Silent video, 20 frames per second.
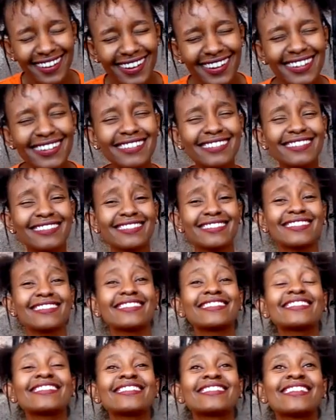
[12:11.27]
it's
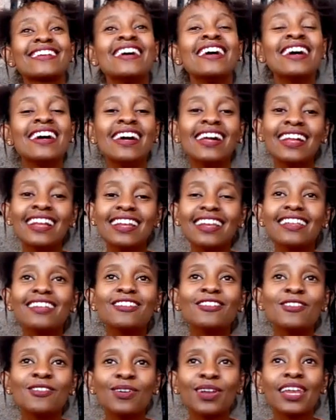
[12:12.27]
just,
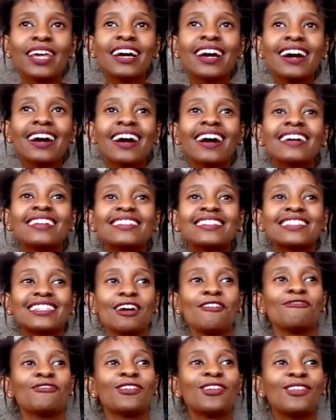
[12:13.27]
like a
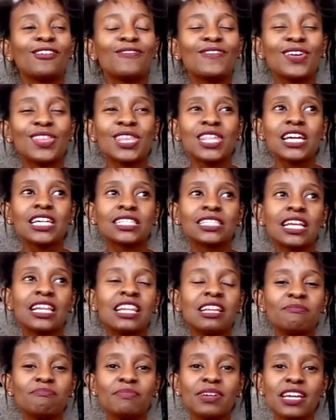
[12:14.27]
devil over there
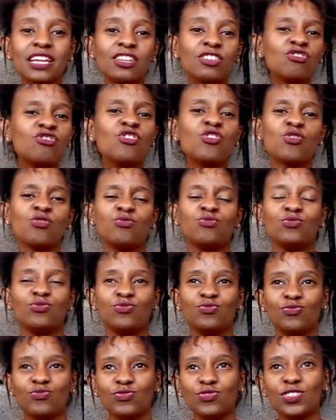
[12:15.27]
telling me,
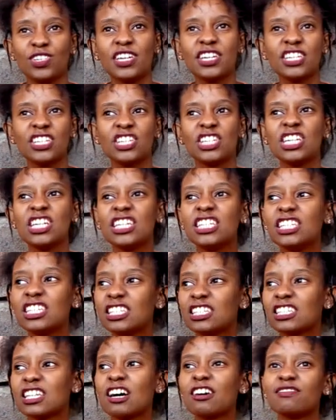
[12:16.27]
she
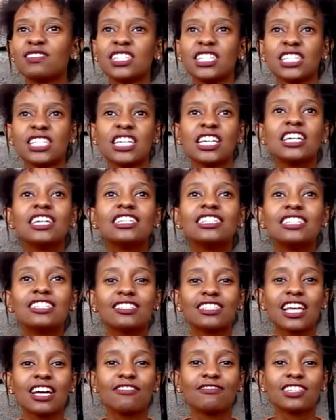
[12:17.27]
deserves it, he
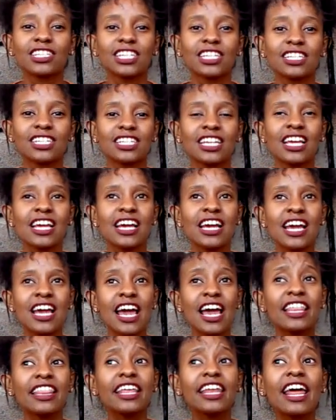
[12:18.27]
deserves it.
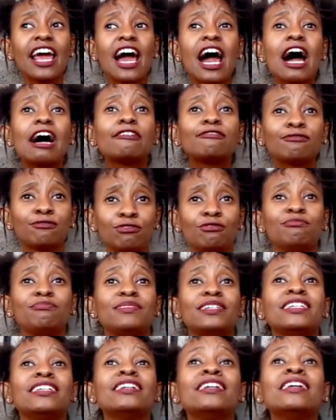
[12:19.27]
And then I have to
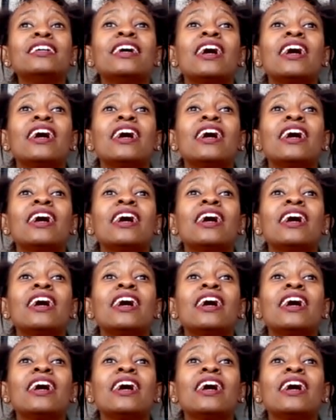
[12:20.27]
be